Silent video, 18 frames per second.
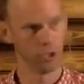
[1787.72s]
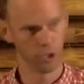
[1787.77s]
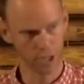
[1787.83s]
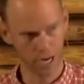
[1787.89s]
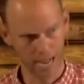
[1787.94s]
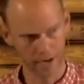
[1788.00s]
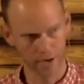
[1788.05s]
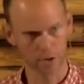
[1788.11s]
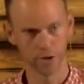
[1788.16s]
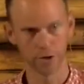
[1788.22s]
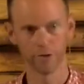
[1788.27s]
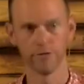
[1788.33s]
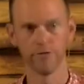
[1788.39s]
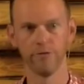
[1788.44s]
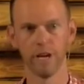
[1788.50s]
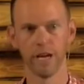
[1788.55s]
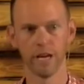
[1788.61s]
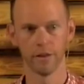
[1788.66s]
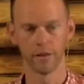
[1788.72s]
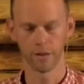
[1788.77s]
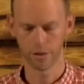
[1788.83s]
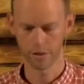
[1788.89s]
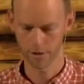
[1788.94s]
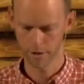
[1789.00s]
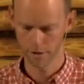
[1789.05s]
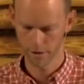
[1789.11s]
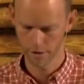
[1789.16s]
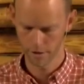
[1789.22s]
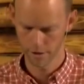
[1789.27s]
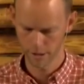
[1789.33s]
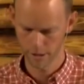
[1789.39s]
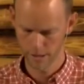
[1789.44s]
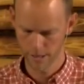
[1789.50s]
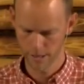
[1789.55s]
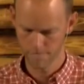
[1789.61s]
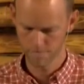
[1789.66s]
to shatter your faith,
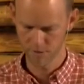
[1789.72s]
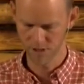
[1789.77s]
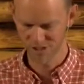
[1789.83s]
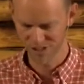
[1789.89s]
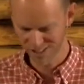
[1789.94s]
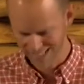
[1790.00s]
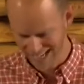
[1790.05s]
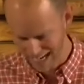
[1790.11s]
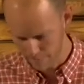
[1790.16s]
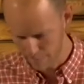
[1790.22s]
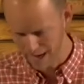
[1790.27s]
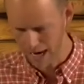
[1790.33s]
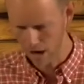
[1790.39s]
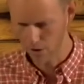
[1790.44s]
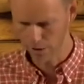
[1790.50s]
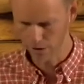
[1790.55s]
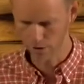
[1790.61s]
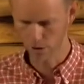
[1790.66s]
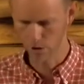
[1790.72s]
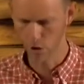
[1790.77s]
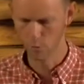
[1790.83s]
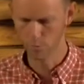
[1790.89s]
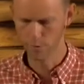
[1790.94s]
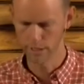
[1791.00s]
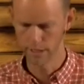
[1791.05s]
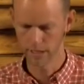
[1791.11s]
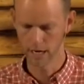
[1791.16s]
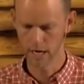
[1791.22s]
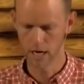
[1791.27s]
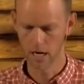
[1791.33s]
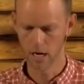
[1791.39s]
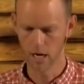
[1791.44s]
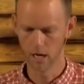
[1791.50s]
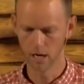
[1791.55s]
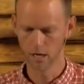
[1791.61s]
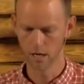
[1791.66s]
to stamp out your hope in
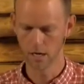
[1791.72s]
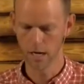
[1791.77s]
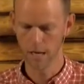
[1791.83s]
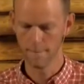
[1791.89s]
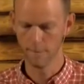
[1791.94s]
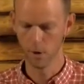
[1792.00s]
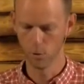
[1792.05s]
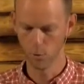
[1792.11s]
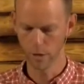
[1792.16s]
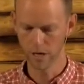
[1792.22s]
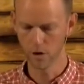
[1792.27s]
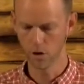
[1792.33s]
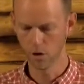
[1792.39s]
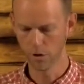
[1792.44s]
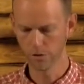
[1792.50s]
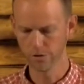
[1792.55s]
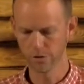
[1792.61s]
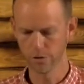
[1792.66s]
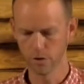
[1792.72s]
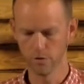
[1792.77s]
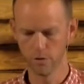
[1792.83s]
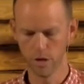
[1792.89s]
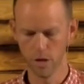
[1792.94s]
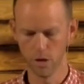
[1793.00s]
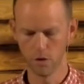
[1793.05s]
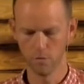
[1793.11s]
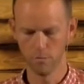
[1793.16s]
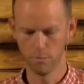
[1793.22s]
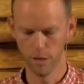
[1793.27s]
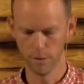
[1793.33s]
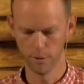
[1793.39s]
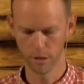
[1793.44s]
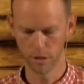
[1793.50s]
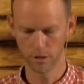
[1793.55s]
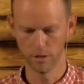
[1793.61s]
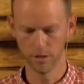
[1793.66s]
God. But we also know
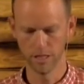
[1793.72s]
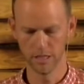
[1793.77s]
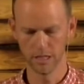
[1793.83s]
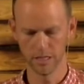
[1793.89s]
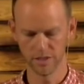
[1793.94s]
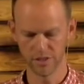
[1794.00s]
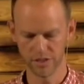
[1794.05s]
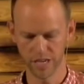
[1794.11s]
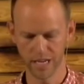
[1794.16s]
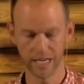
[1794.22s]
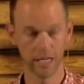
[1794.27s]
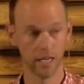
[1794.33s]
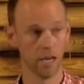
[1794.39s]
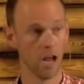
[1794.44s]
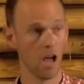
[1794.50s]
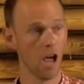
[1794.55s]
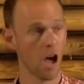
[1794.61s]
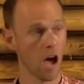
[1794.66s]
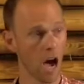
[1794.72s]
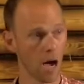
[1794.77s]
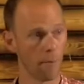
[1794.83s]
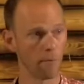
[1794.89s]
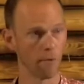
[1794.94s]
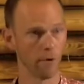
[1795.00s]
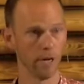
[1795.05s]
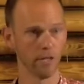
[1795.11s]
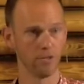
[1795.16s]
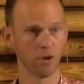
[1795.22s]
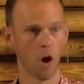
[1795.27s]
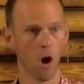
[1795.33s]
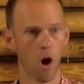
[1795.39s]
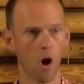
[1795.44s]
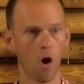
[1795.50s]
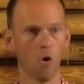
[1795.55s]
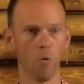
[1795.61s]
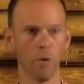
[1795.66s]
biblically that Satan operates
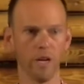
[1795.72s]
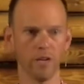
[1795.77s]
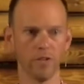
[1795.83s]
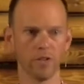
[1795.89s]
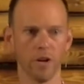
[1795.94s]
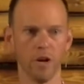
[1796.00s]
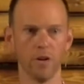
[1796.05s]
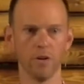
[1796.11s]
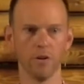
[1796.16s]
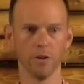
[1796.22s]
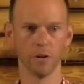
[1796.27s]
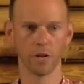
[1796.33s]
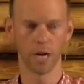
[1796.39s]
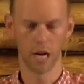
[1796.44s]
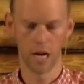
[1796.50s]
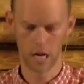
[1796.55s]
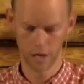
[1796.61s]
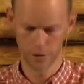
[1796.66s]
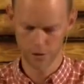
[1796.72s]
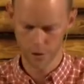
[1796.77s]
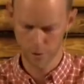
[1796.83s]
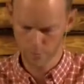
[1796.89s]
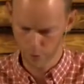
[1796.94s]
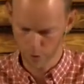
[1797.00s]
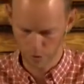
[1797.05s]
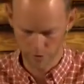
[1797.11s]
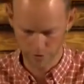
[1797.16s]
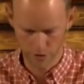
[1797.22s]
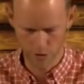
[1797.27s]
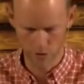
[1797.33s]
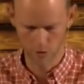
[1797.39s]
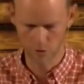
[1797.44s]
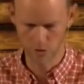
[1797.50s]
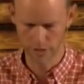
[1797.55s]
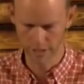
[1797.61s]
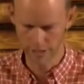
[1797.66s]
always under God's
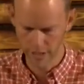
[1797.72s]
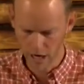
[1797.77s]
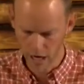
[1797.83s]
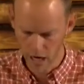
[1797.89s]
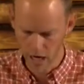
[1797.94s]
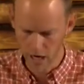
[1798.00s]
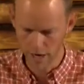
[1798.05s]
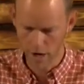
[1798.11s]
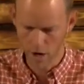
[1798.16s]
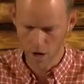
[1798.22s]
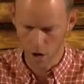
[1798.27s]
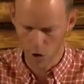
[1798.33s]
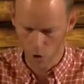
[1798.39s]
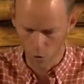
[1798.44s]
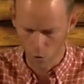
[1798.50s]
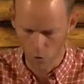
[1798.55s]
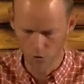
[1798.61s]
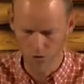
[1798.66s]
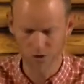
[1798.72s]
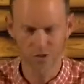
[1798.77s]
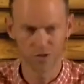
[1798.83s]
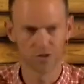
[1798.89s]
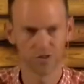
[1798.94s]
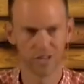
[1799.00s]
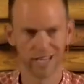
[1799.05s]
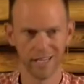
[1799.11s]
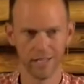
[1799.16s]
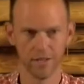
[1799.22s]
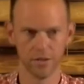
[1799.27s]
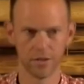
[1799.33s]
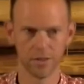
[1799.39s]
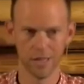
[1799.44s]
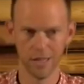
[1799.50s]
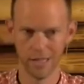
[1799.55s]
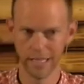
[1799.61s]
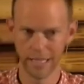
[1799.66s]
purview, that God holds
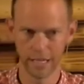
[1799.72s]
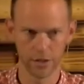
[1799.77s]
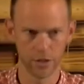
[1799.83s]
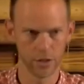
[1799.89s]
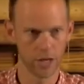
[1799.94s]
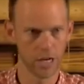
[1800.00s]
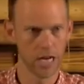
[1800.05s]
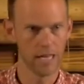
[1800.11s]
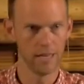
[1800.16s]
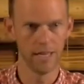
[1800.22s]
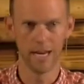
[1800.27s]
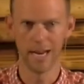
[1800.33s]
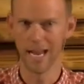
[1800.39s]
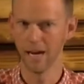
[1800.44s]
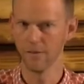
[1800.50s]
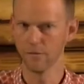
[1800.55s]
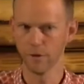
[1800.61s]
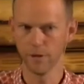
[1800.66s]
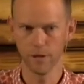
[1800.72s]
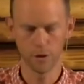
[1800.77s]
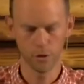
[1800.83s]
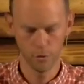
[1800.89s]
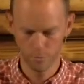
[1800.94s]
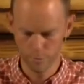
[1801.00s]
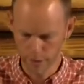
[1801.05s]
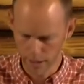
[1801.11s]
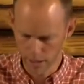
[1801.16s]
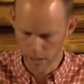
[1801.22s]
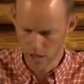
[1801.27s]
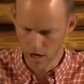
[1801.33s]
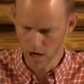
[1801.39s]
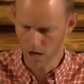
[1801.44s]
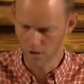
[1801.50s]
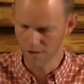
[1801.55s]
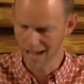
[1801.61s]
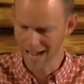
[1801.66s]
Satan's leash, that every little bit
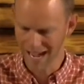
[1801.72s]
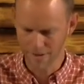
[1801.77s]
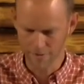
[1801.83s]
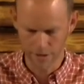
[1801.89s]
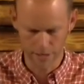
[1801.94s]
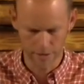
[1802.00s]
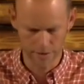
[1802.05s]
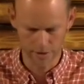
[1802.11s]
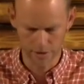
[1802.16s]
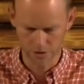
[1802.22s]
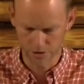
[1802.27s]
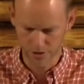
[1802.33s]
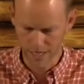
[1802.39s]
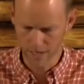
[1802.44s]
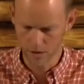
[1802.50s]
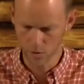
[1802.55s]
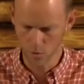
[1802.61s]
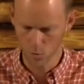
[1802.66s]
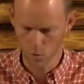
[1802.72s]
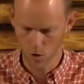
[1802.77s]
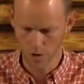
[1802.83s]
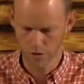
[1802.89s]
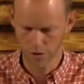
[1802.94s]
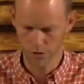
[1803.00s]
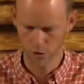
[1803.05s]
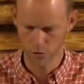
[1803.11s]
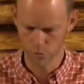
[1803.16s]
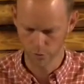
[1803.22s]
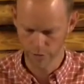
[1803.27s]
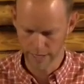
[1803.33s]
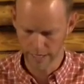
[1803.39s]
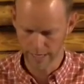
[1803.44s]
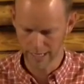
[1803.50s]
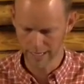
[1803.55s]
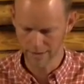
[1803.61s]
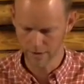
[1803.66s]
of havoc that Satan wants to
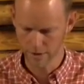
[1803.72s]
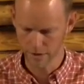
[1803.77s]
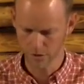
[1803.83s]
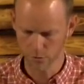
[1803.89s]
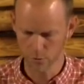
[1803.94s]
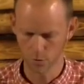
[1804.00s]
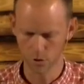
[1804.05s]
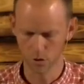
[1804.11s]
wreak in this